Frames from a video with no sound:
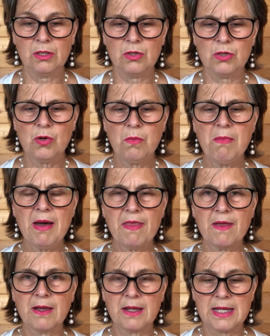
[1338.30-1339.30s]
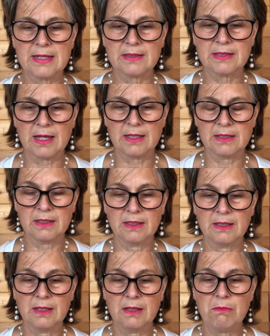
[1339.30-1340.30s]
Your mother," he said,
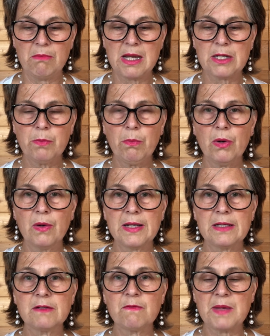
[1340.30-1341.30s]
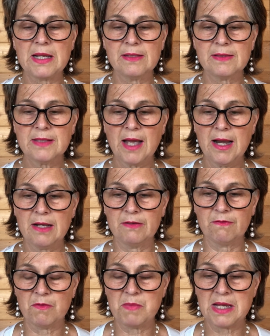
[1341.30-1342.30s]
"made a point of being silent
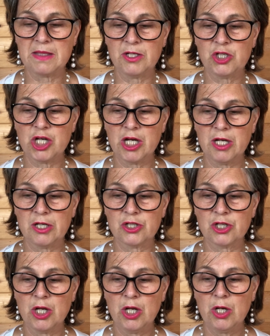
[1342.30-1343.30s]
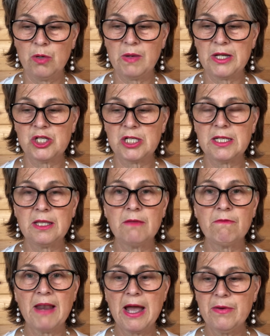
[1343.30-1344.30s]
for me in the church when she did the
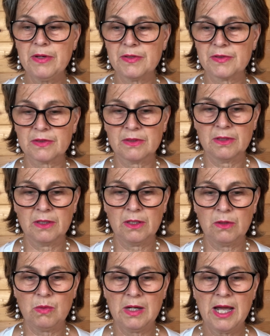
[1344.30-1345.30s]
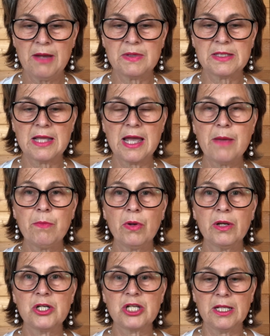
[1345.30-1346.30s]
flowers, when I was there
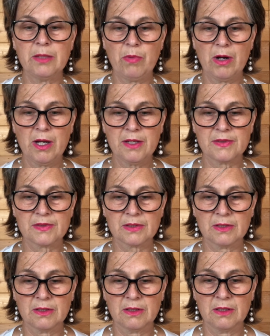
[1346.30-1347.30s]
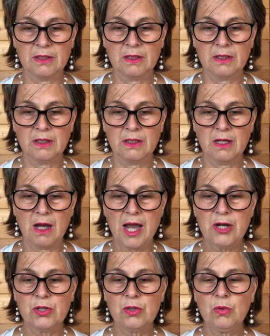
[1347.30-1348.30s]
polishing the brass. I
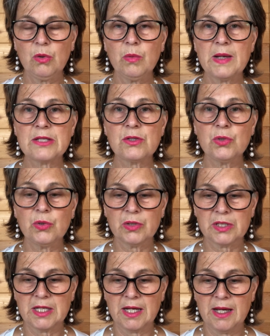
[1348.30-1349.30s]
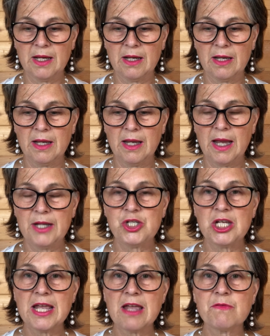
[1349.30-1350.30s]
could always talk to her, and she
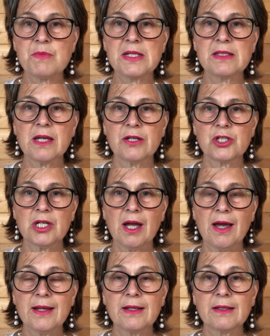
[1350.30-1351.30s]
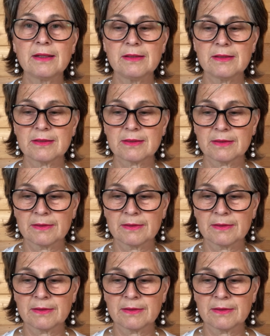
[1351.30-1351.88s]
gave me such kindness."